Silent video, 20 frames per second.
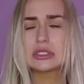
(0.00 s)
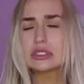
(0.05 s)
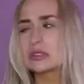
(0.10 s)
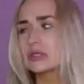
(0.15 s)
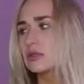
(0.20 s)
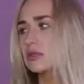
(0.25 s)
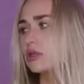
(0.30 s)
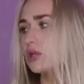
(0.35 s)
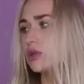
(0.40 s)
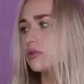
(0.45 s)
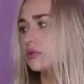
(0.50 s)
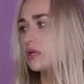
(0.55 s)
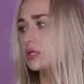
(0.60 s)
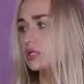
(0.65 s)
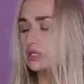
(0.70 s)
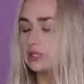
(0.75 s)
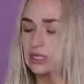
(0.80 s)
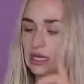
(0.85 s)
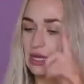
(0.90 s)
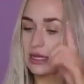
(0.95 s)
oh, who
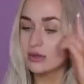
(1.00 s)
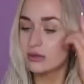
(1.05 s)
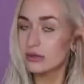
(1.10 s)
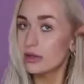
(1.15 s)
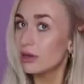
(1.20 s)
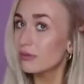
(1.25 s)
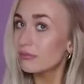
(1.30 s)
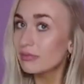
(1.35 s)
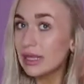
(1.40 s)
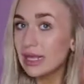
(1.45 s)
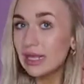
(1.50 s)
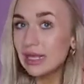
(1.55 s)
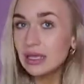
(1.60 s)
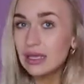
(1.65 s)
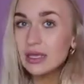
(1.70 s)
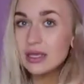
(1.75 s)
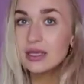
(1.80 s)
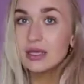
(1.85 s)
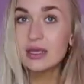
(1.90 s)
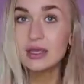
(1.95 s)
wants that? Not
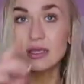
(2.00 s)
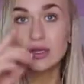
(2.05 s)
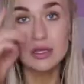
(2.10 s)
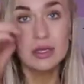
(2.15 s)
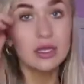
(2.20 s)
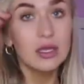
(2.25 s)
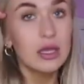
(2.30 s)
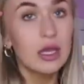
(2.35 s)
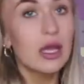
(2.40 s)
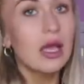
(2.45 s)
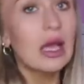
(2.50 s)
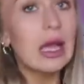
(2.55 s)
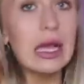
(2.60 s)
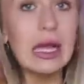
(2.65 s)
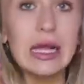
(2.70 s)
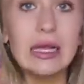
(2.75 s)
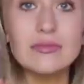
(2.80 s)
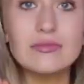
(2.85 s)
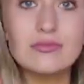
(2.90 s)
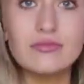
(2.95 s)
me.
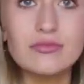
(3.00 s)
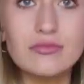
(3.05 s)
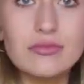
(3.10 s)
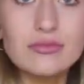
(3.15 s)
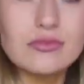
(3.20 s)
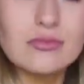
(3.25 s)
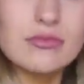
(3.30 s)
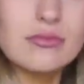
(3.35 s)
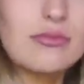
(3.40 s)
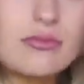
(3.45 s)
Um,